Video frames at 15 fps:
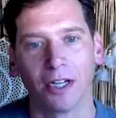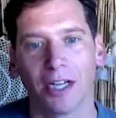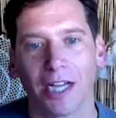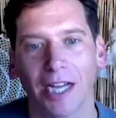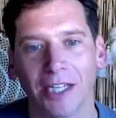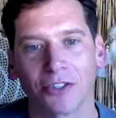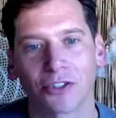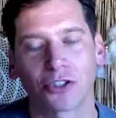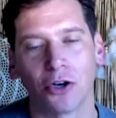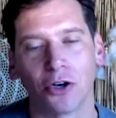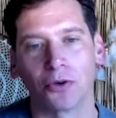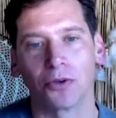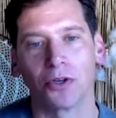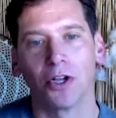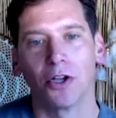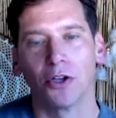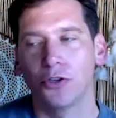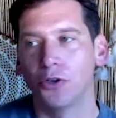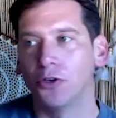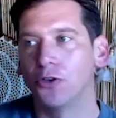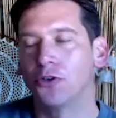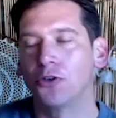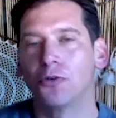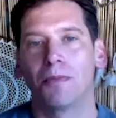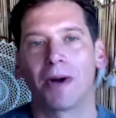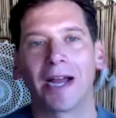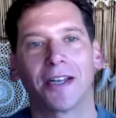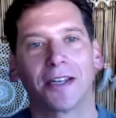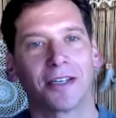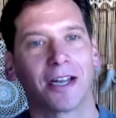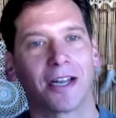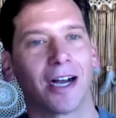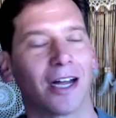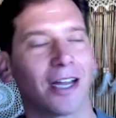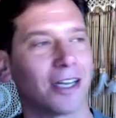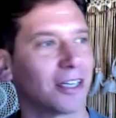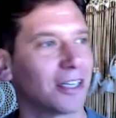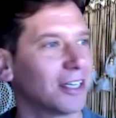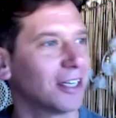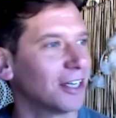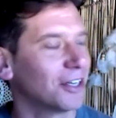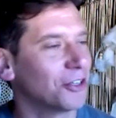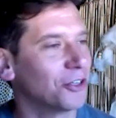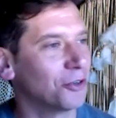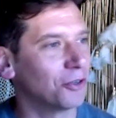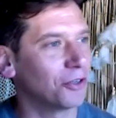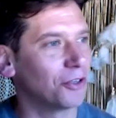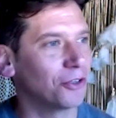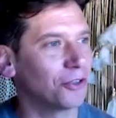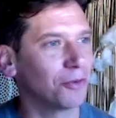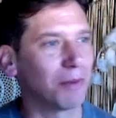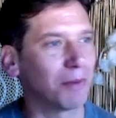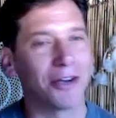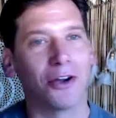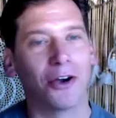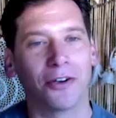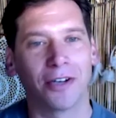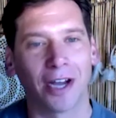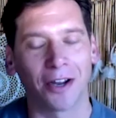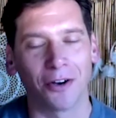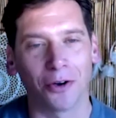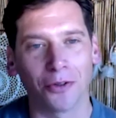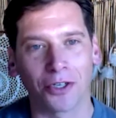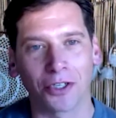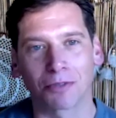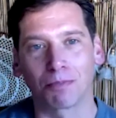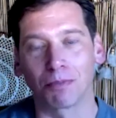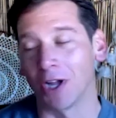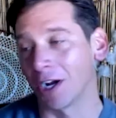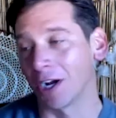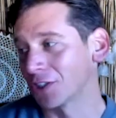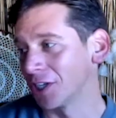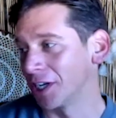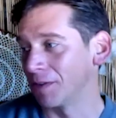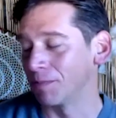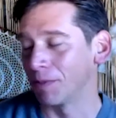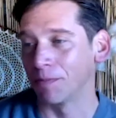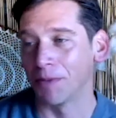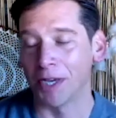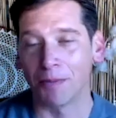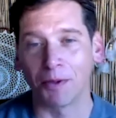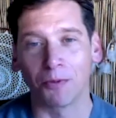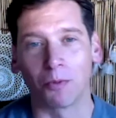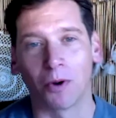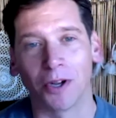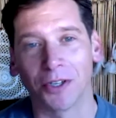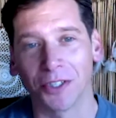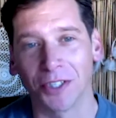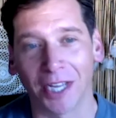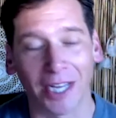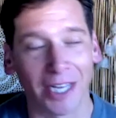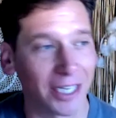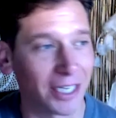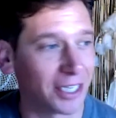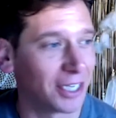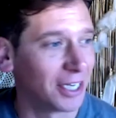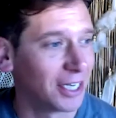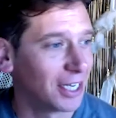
and so you you might not you you might know not know that it's blockchain but maybe one day